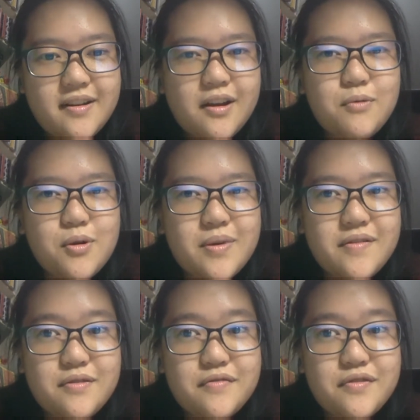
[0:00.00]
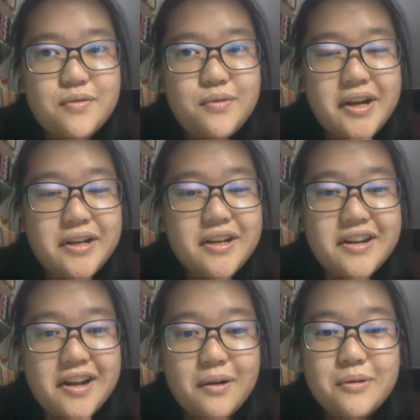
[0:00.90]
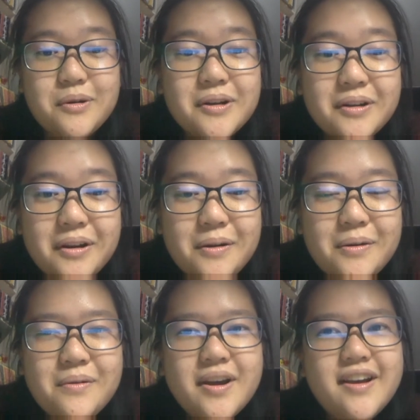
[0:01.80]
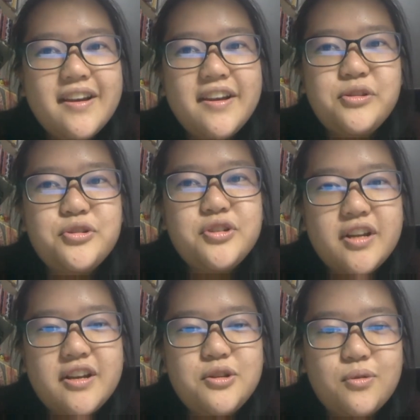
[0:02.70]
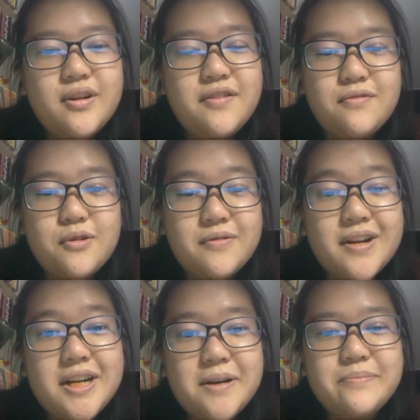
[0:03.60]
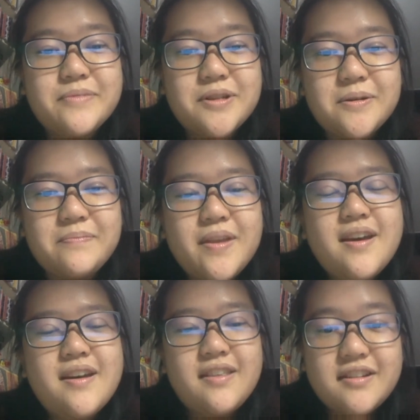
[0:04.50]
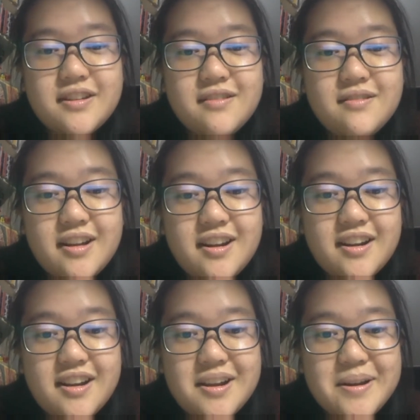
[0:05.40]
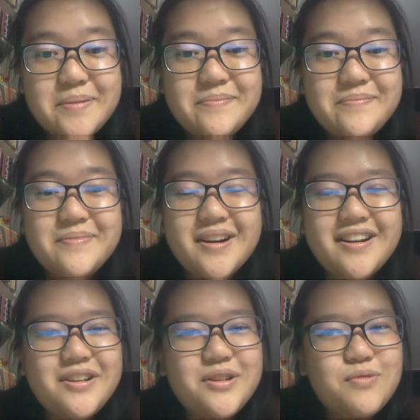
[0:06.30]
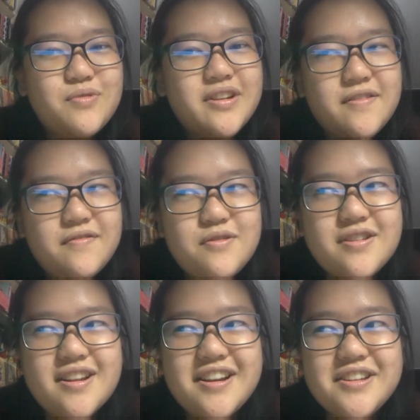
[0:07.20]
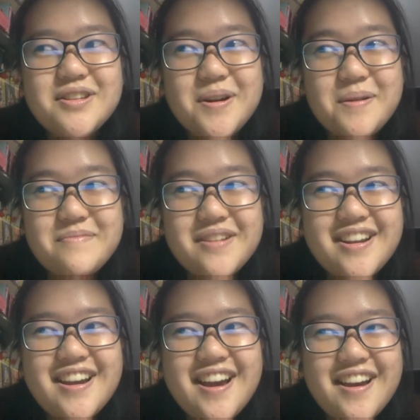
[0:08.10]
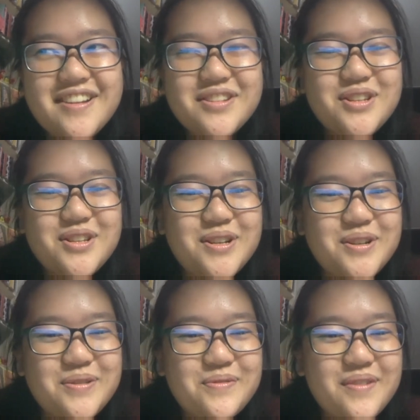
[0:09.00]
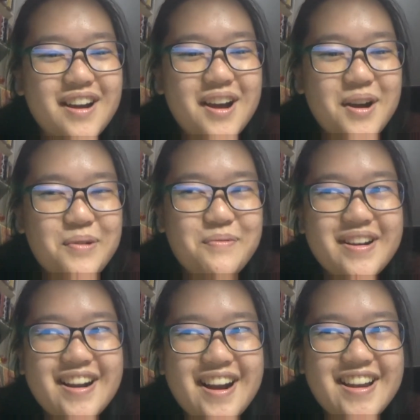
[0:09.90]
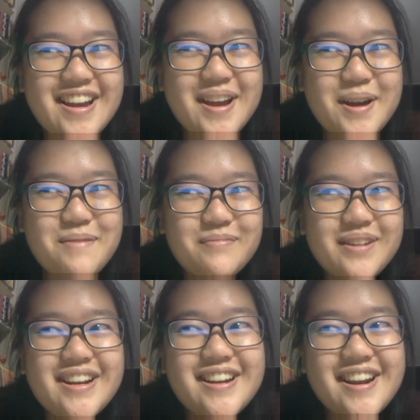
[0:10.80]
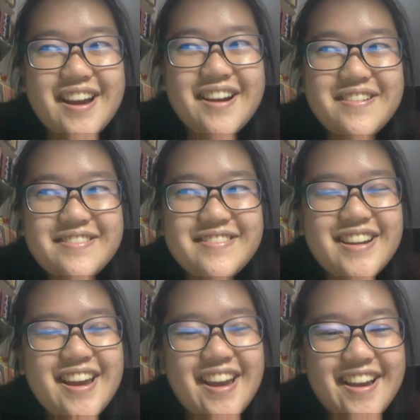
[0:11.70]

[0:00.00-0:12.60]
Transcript: and I wrote my review like an hour ago. It's 10:24 right now, so that's how late I am. But I just want to give you a nice update as to where I am right now.